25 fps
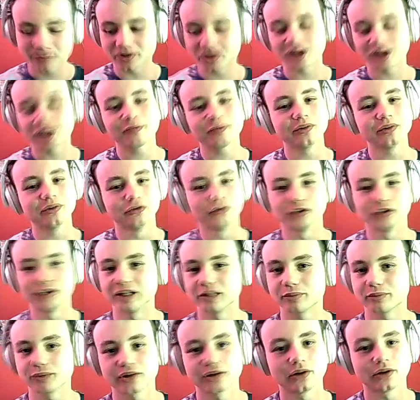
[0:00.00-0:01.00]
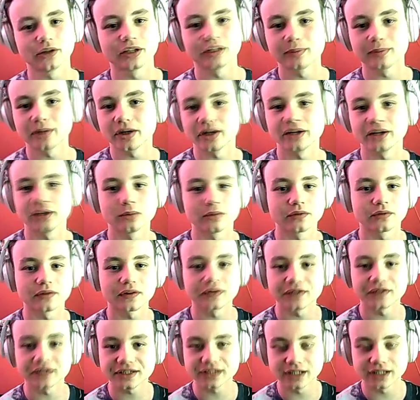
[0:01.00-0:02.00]
I've been really preoccupied with
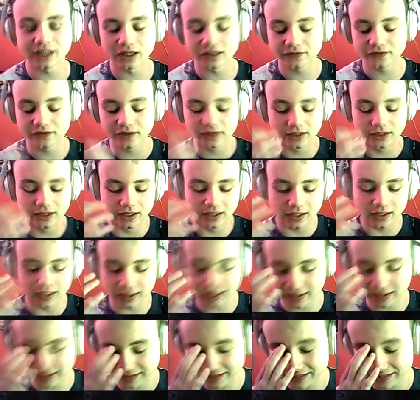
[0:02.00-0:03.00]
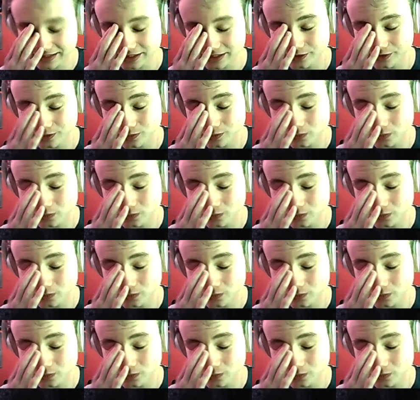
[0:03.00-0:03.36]
other stuff. So,